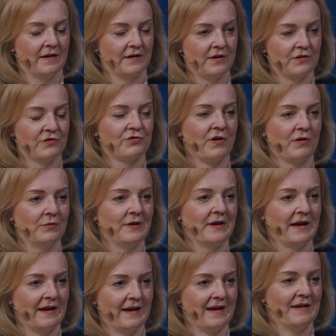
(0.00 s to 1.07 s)

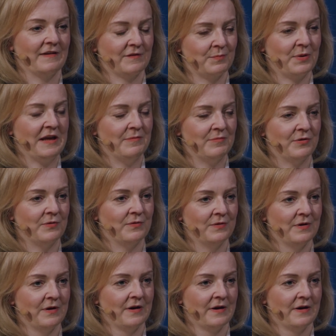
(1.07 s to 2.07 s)
controlling its people.